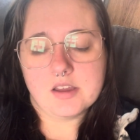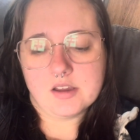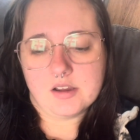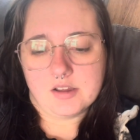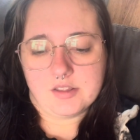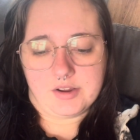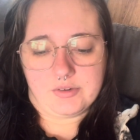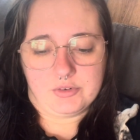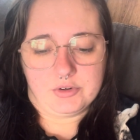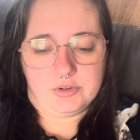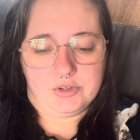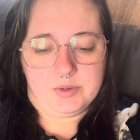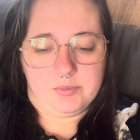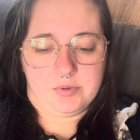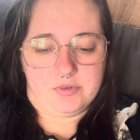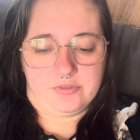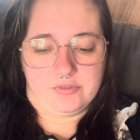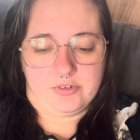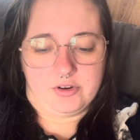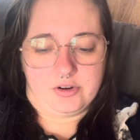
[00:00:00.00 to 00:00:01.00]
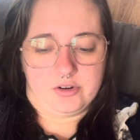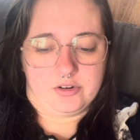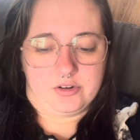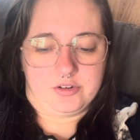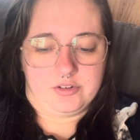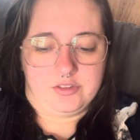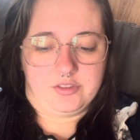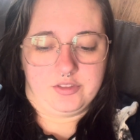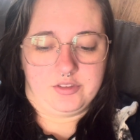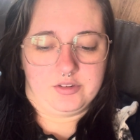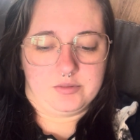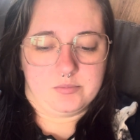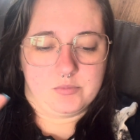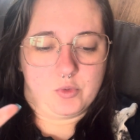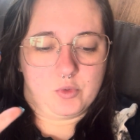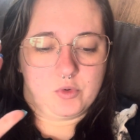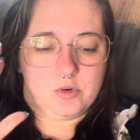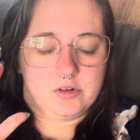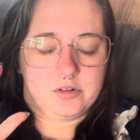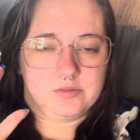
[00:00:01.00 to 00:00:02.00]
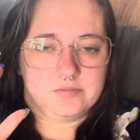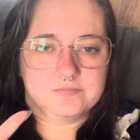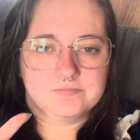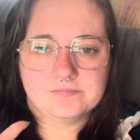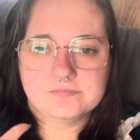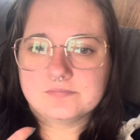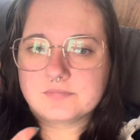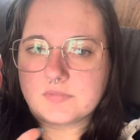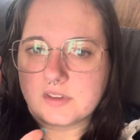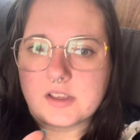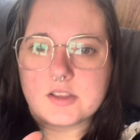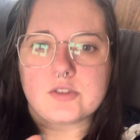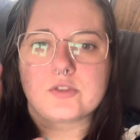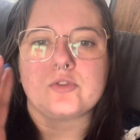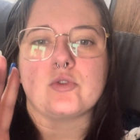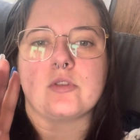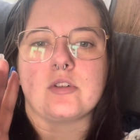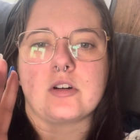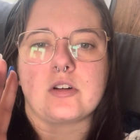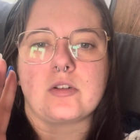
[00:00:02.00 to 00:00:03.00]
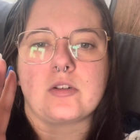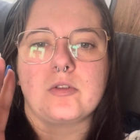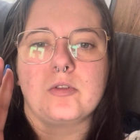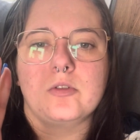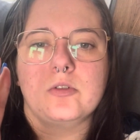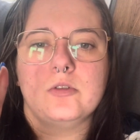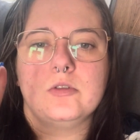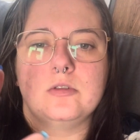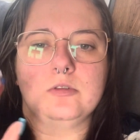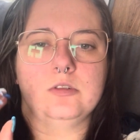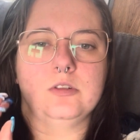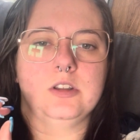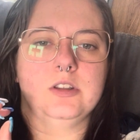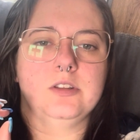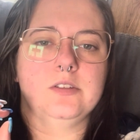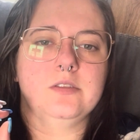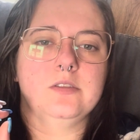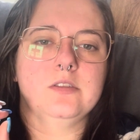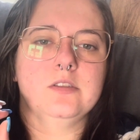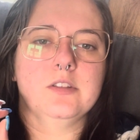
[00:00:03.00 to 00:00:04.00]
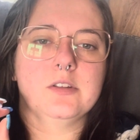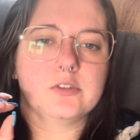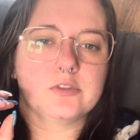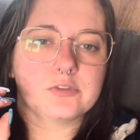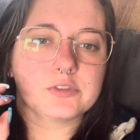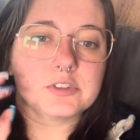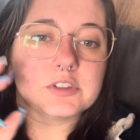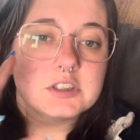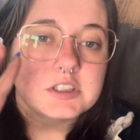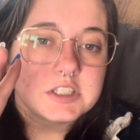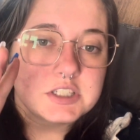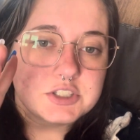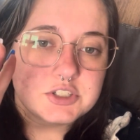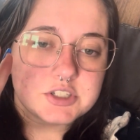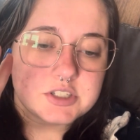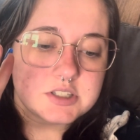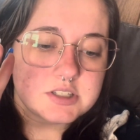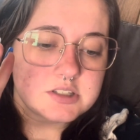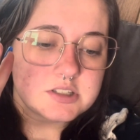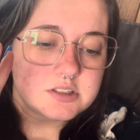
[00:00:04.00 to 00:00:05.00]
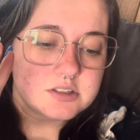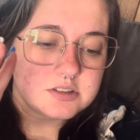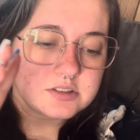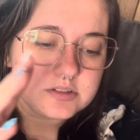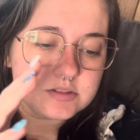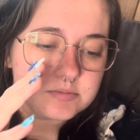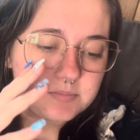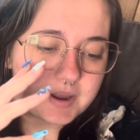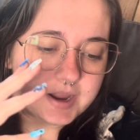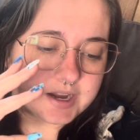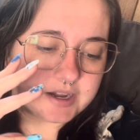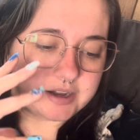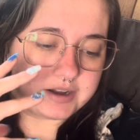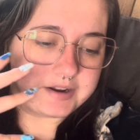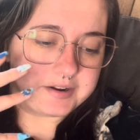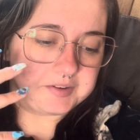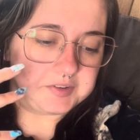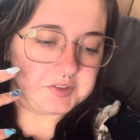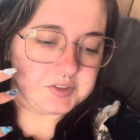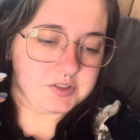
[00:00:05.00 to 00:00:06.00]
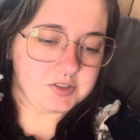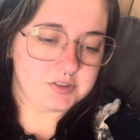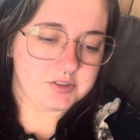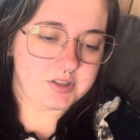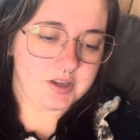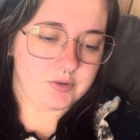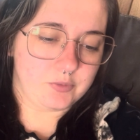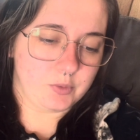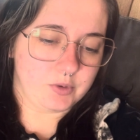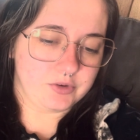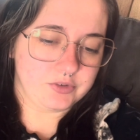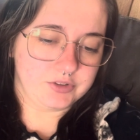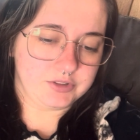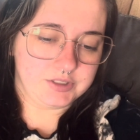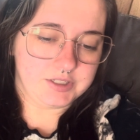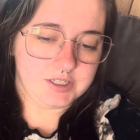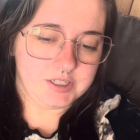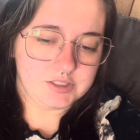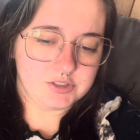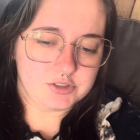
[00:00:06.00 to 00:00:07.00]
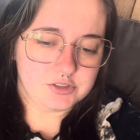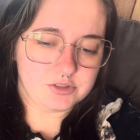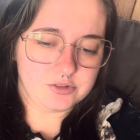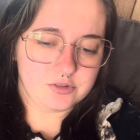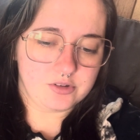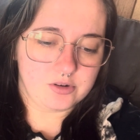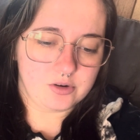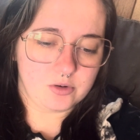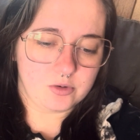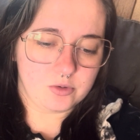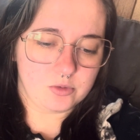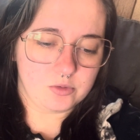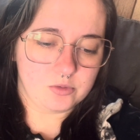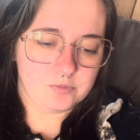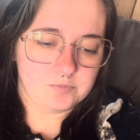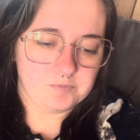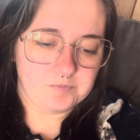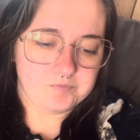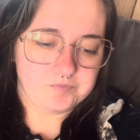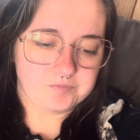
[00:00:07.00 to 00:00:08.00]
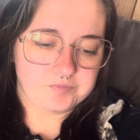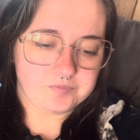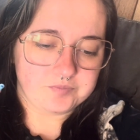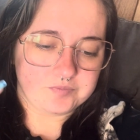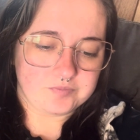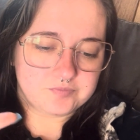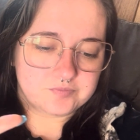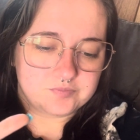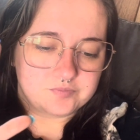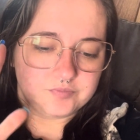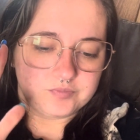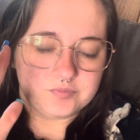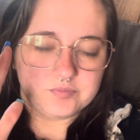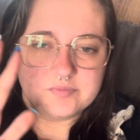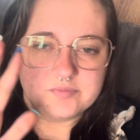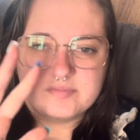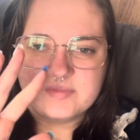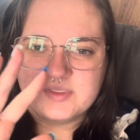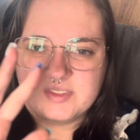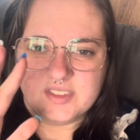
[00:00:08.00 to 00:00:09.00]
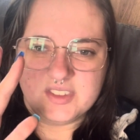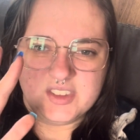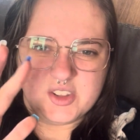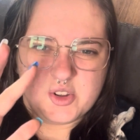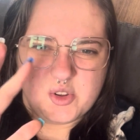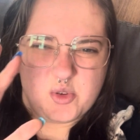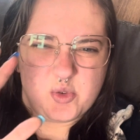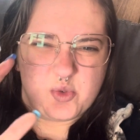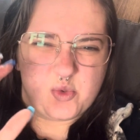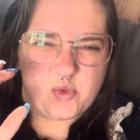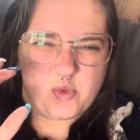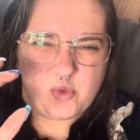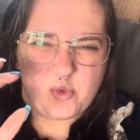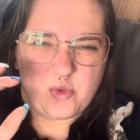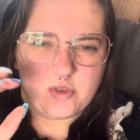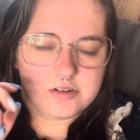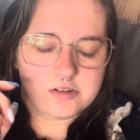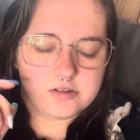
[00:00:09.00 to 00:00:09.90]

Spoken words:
they really preferred the more historical and the religious paintings. They weren't really into the whole new